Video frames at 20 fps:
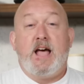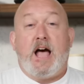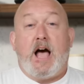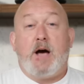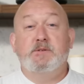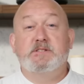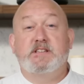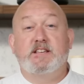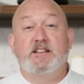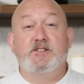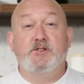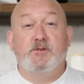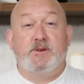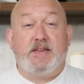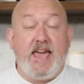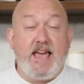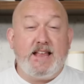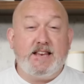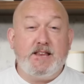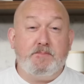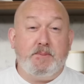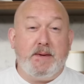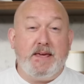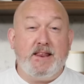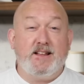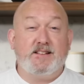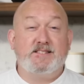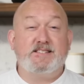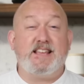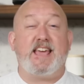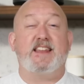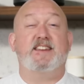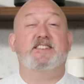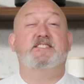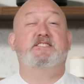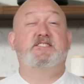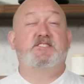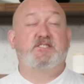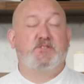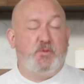I was gonna do candied peanuts and a
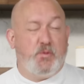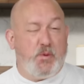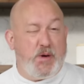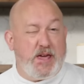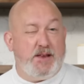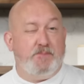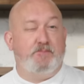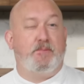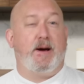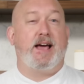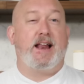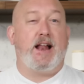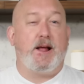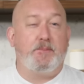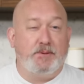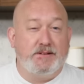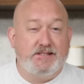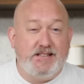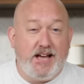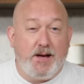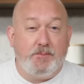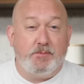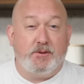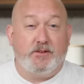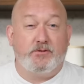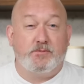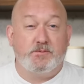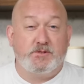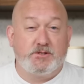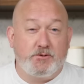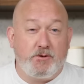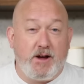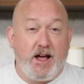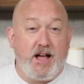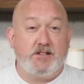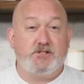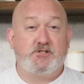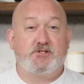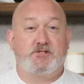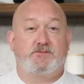sweet pineapple topping from
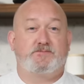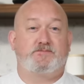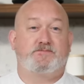scratch.